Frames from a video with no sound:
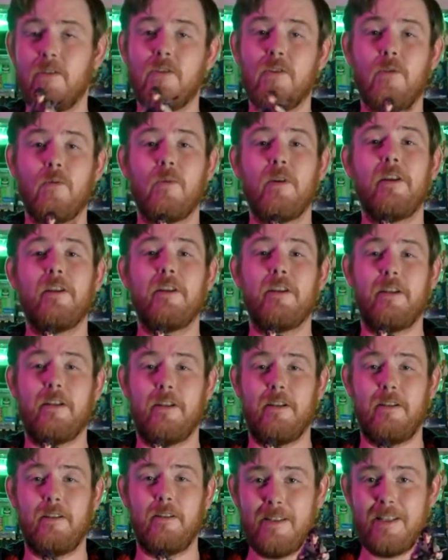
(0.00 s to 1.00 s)
So
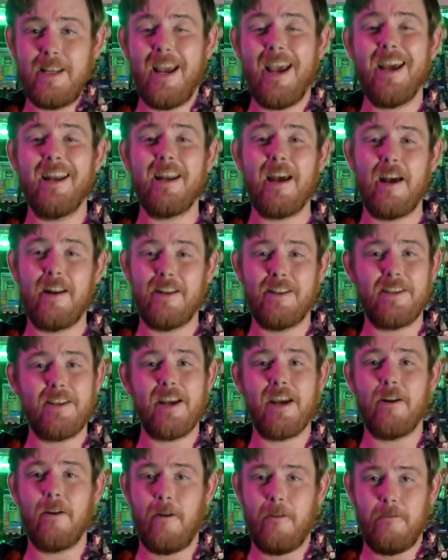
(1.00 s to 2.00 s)
really, ten out of
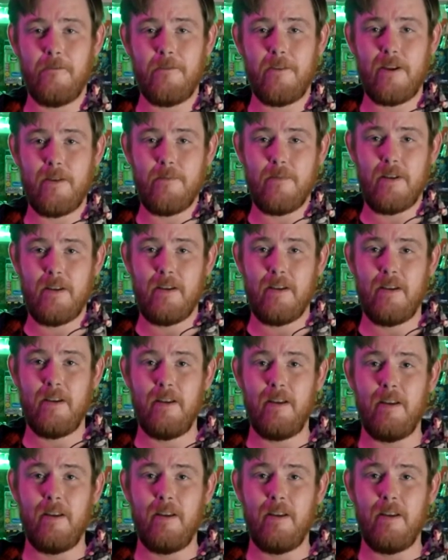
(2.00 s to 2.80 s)
ten on Phoebe.